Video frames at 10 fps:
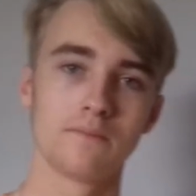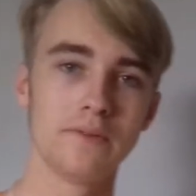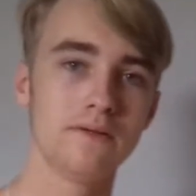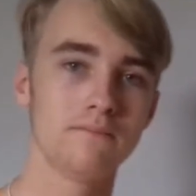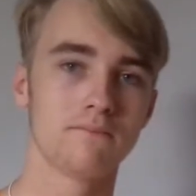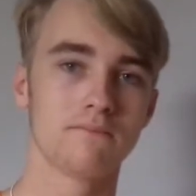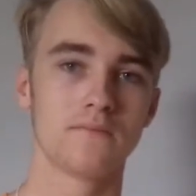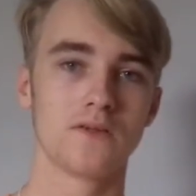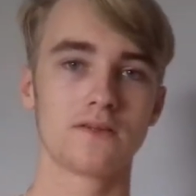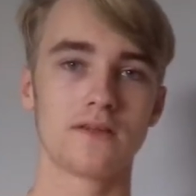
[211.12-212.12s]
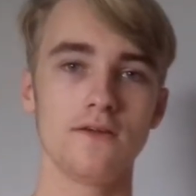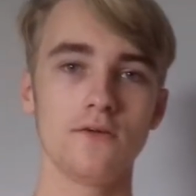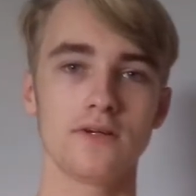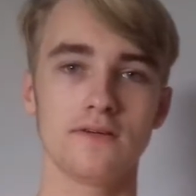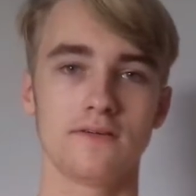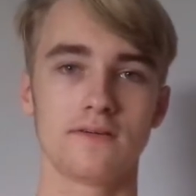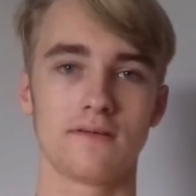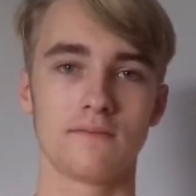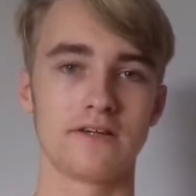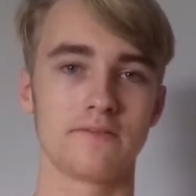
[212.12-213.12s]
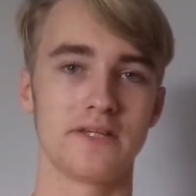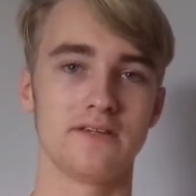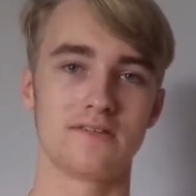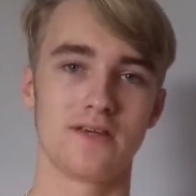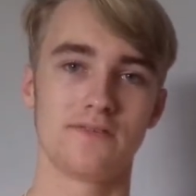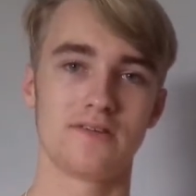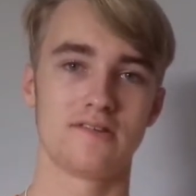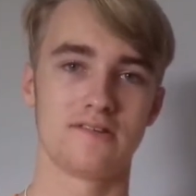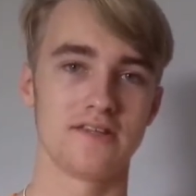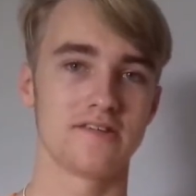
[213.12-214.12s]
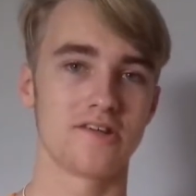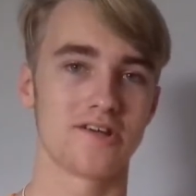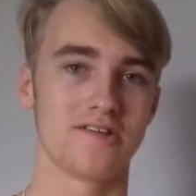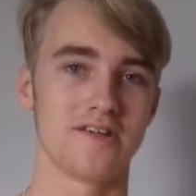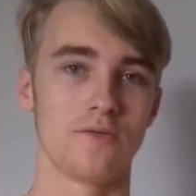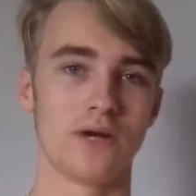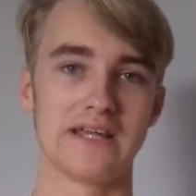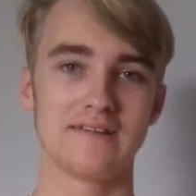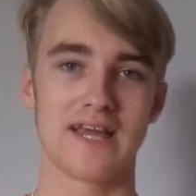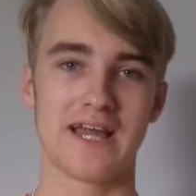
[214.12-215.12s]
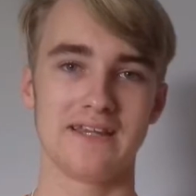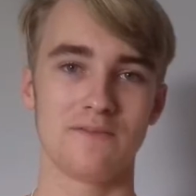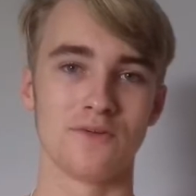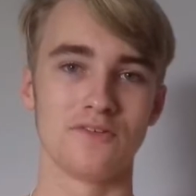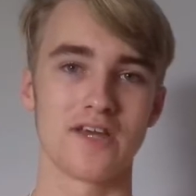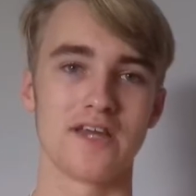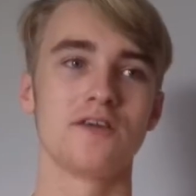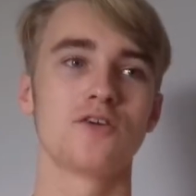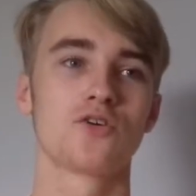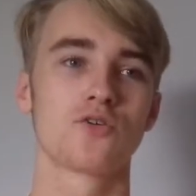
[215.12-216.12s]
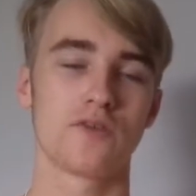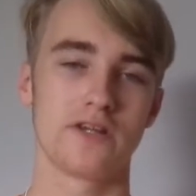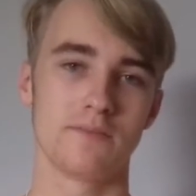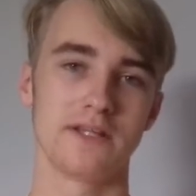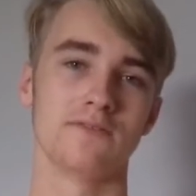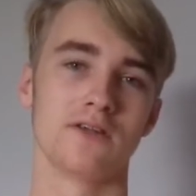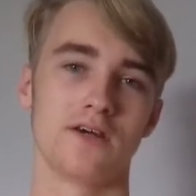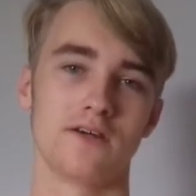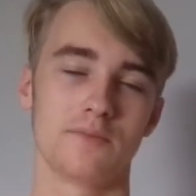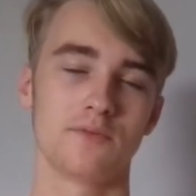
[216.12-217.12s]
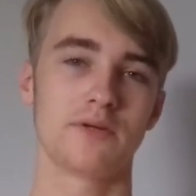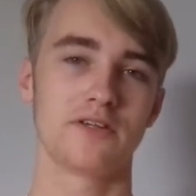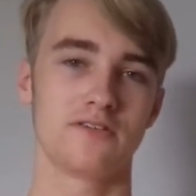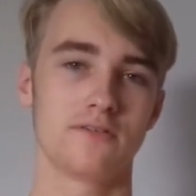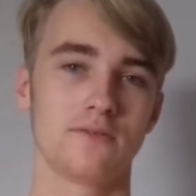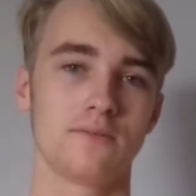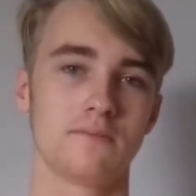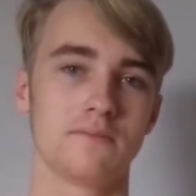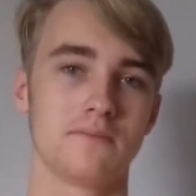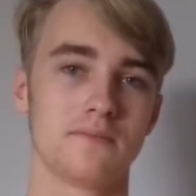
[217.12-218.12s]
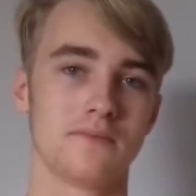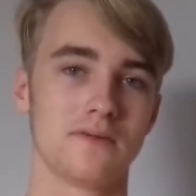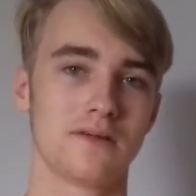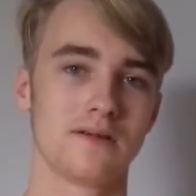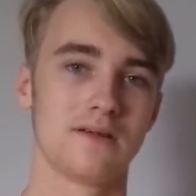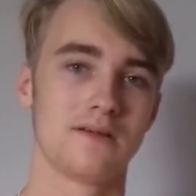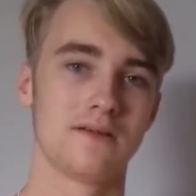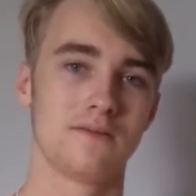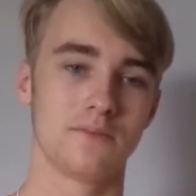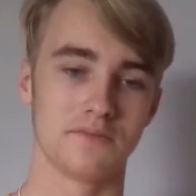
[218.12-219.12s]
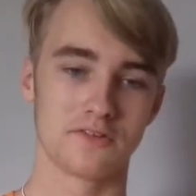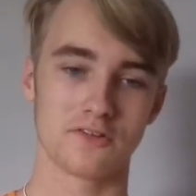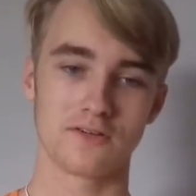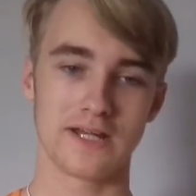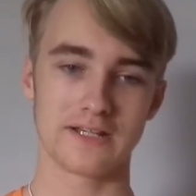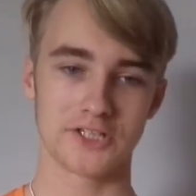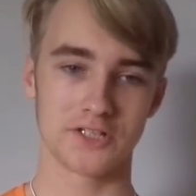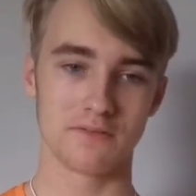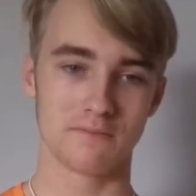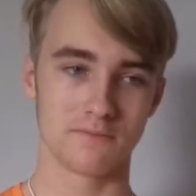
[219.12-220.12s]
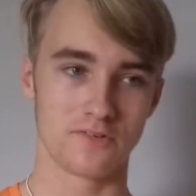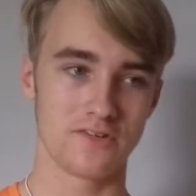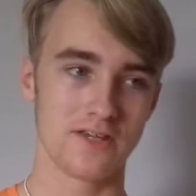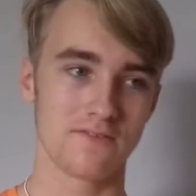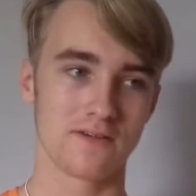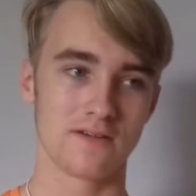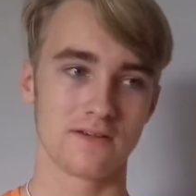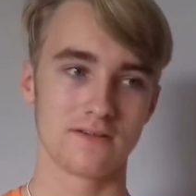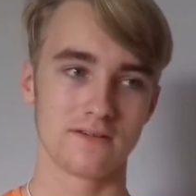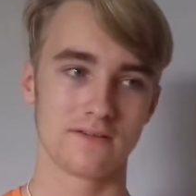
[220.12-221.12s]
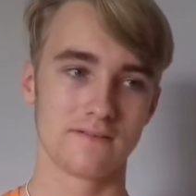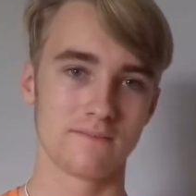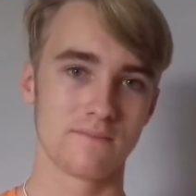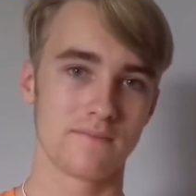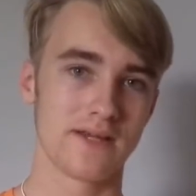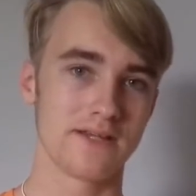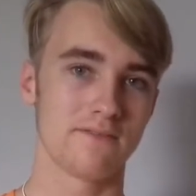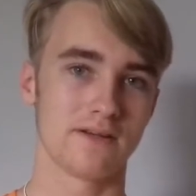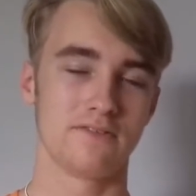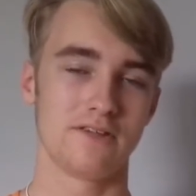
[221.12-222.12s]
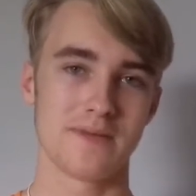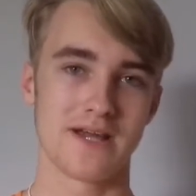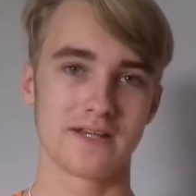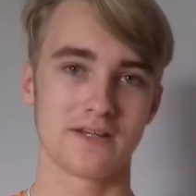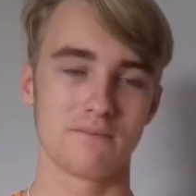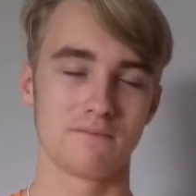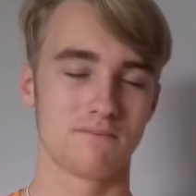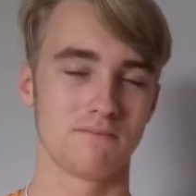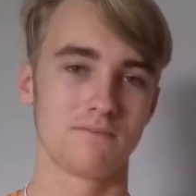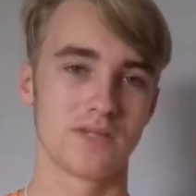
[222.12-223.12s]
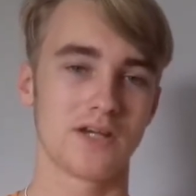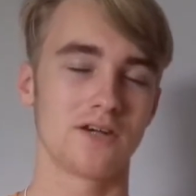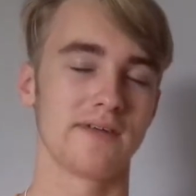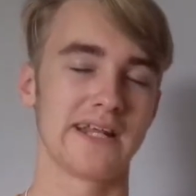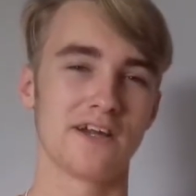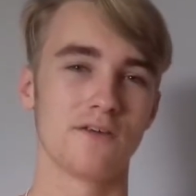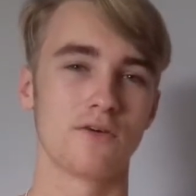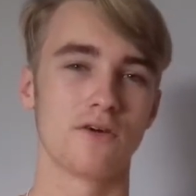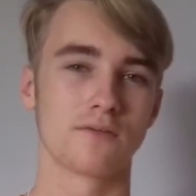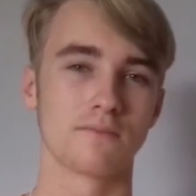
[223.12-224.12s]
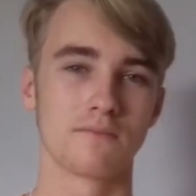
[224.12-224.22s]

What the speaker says: But the Luger had been in service since 1908, and it was an incredibly reliable pistol. With a toggle action receiver, 8 rounds in a mag, you can't really go wrong.